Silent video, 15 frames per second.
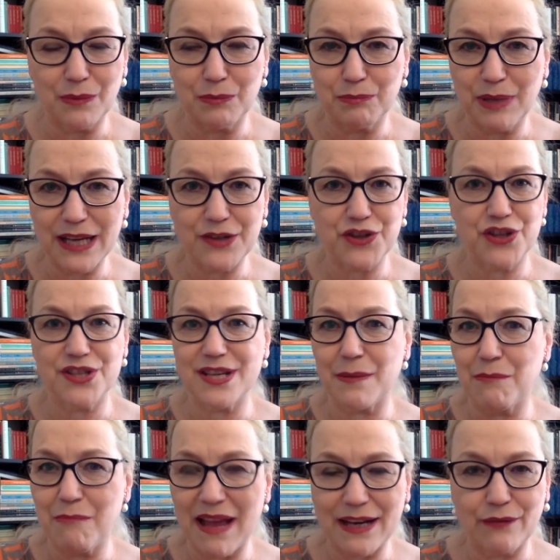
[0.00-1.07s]
pictures
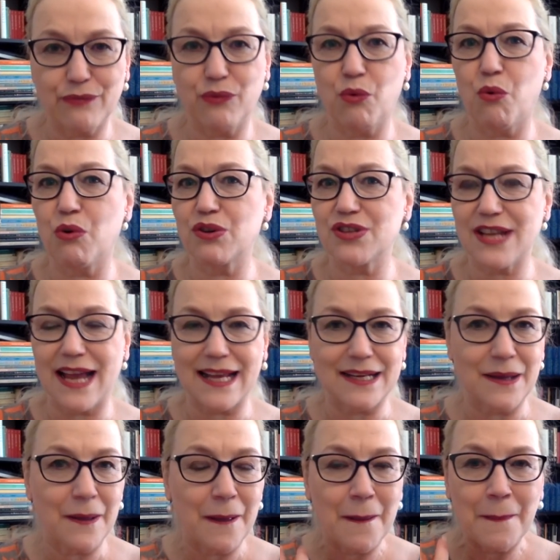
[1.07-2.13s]
and metaphors and
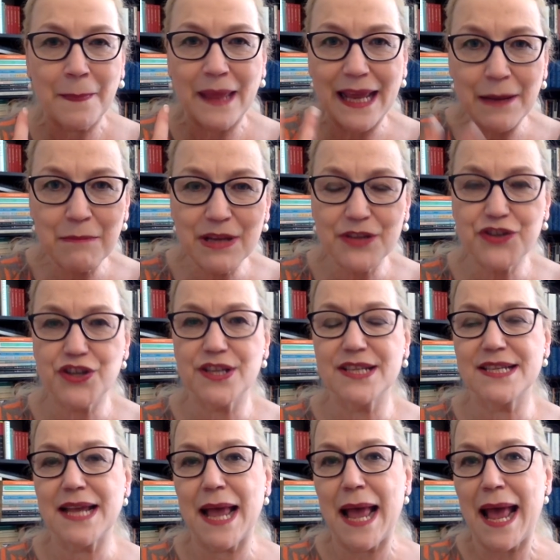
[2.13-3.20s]

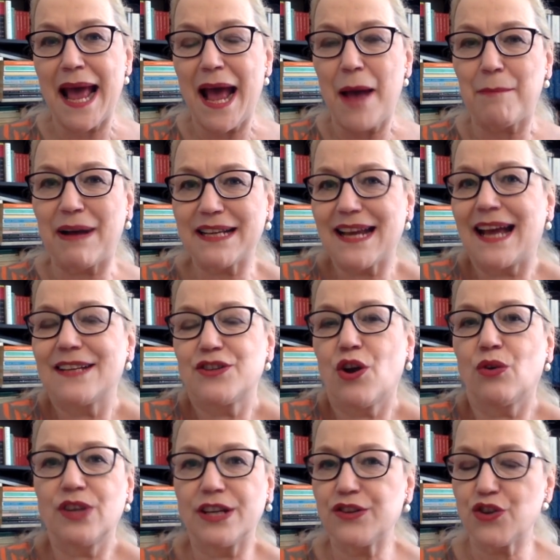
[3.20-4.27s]
images, but I
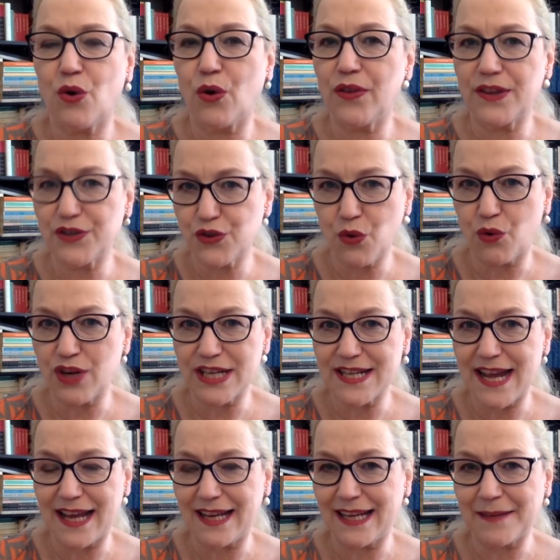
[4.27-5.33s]
don't enjoy the
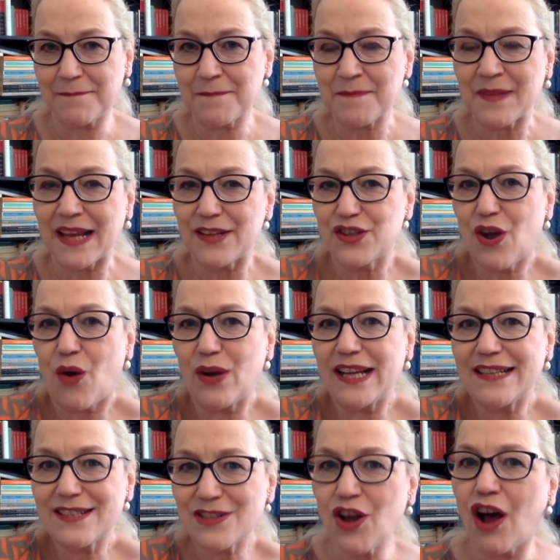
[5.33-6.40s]
storytelling. So
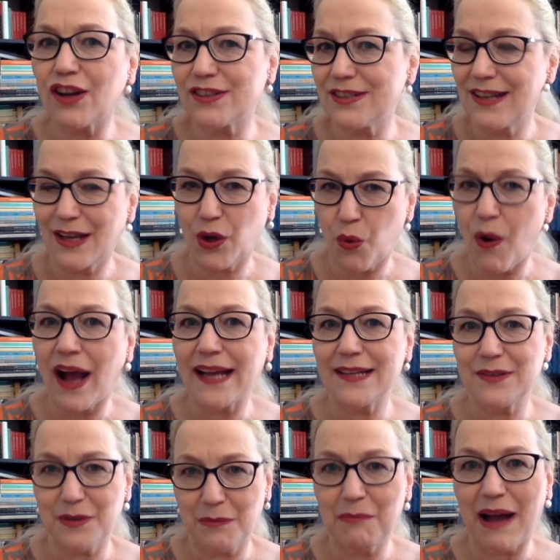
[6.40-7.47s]
it's not
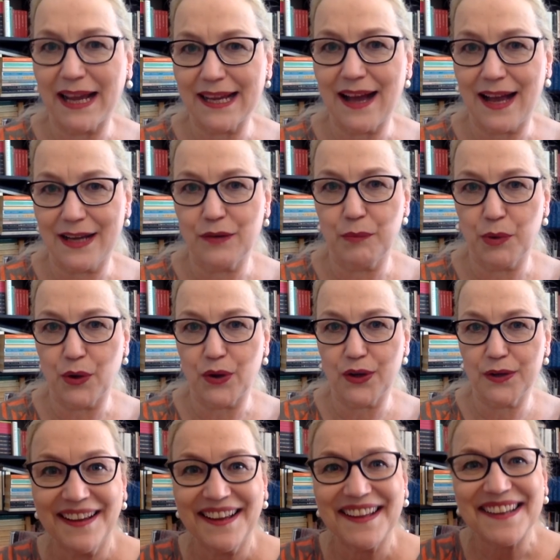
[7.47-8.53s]
quite my kind of book.
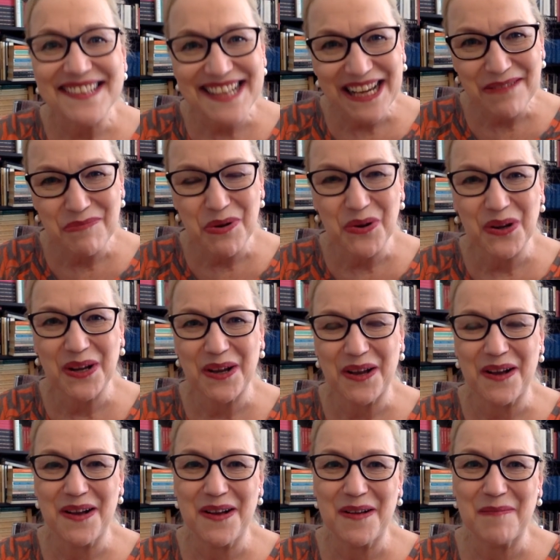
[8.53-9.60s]
The second book
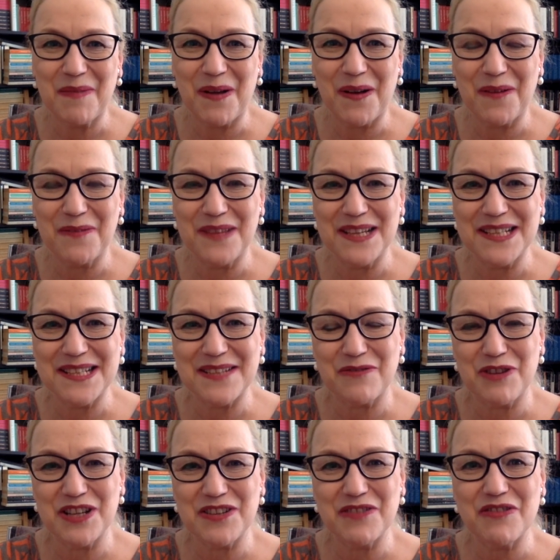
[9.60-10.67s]
of this
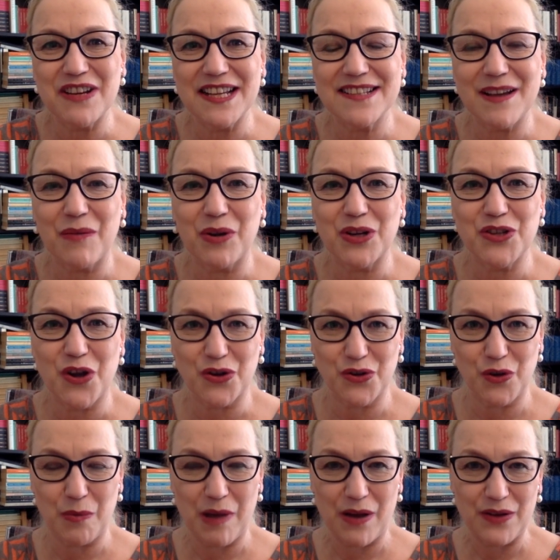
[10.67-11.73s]
recent reads I want to talk to
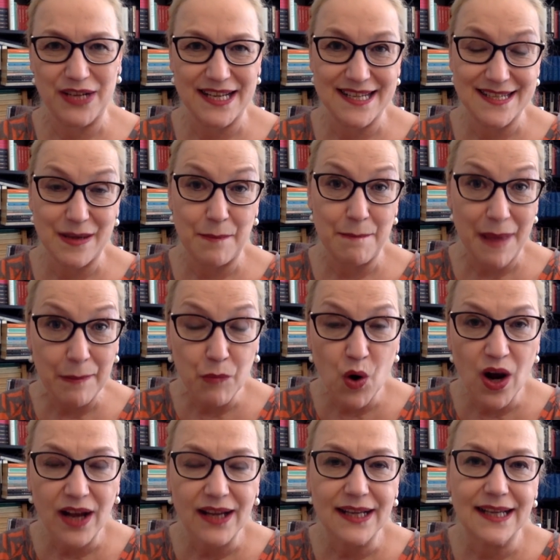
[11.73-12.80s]
you about is a
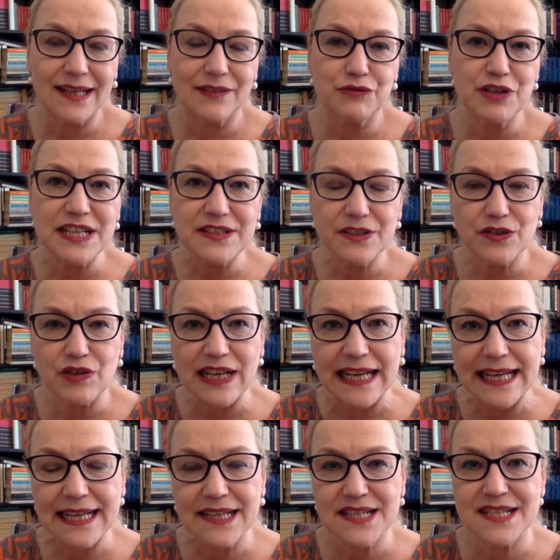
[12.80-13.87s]
memoir, a recent
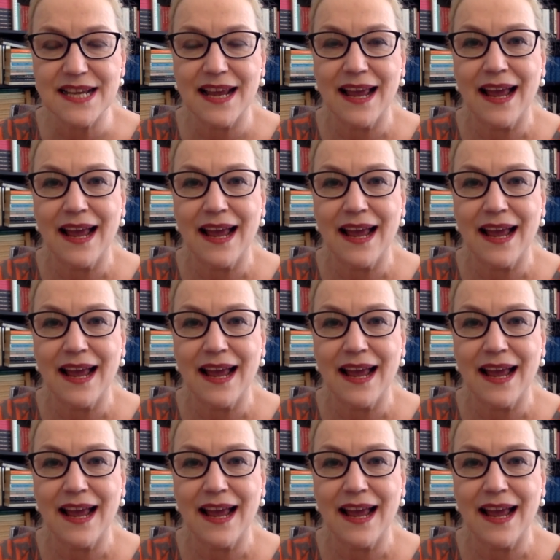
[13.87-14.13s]
release,